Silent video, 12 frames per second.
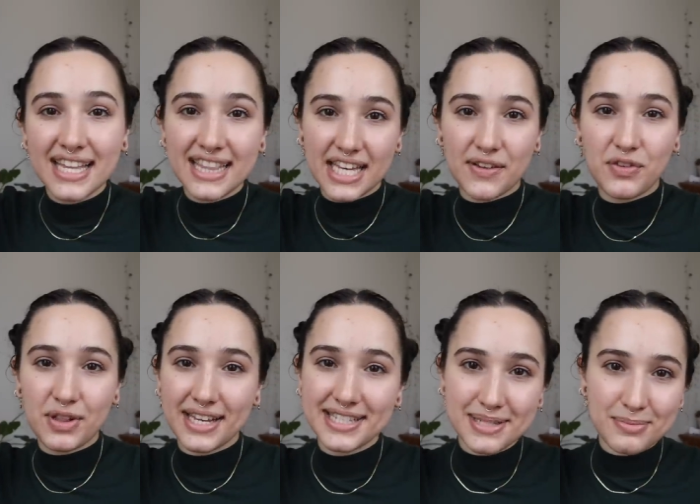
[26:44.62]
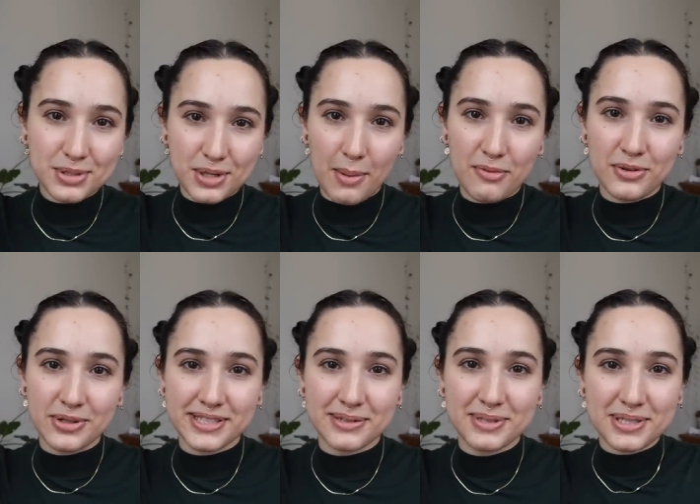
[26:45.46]
Like if you like, subscribe if you
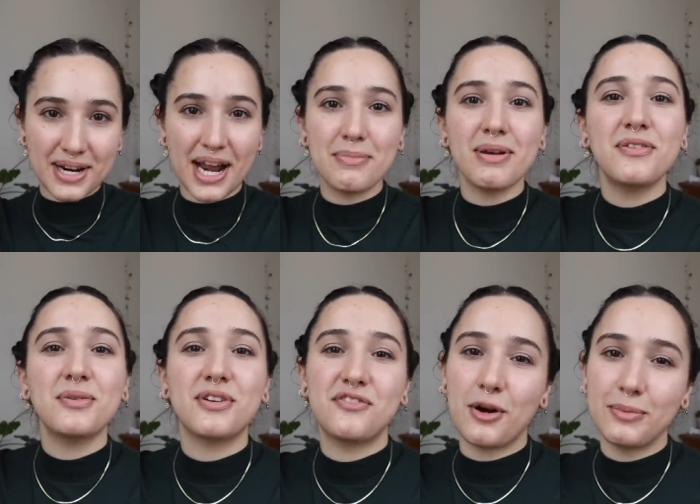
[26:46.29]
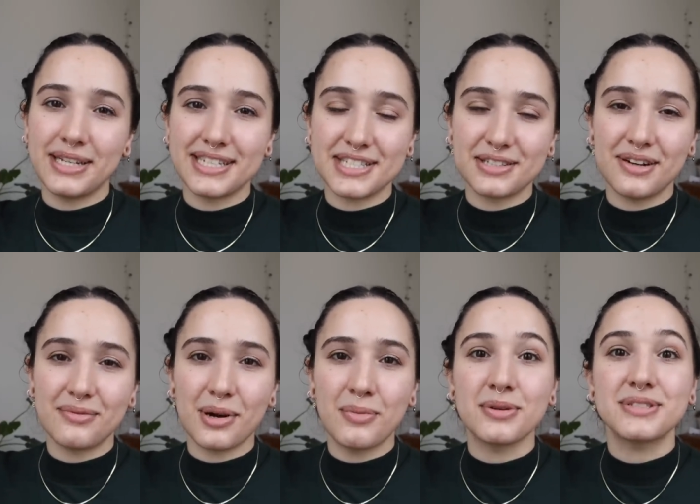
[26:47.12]
want to subscribe, if you want to follow me on Instagram
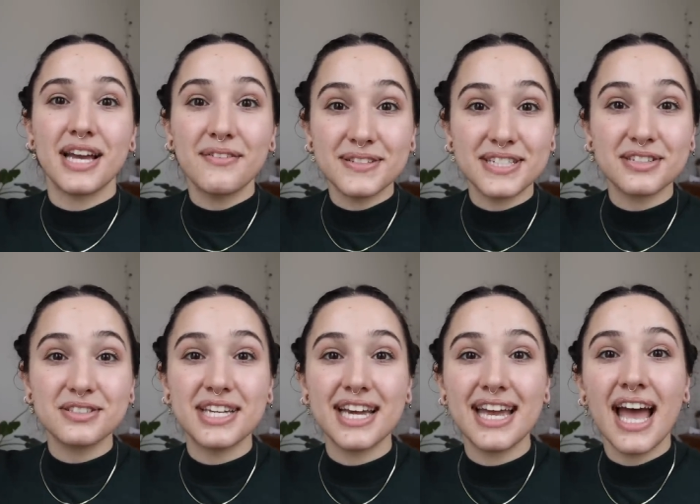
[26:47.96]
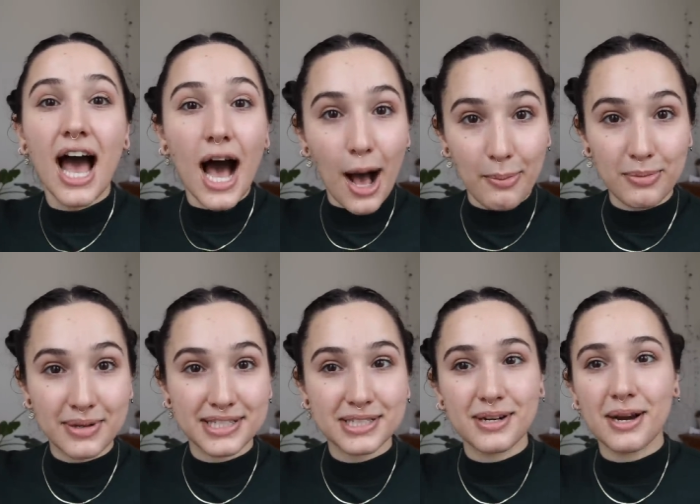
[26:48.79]
where I post every single day, up on my
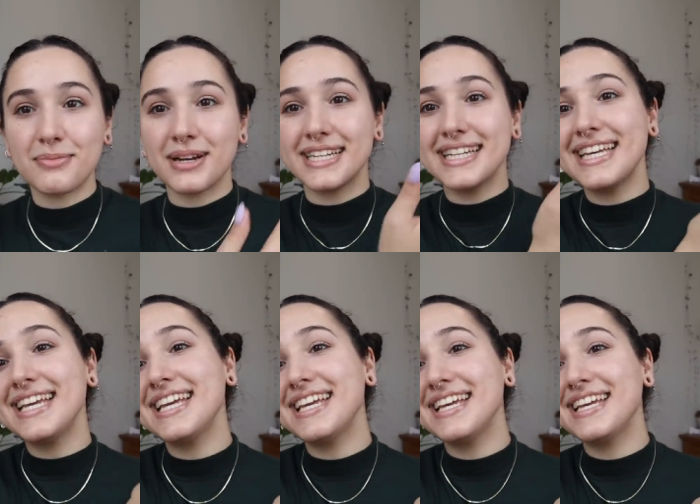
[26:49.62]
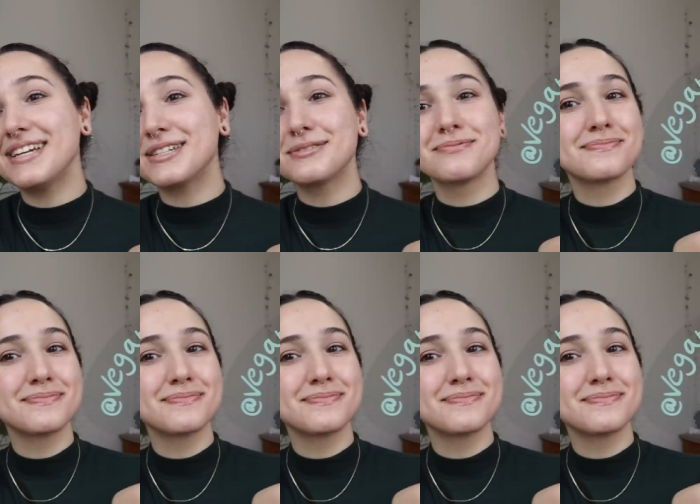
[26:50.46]
Instagram right here.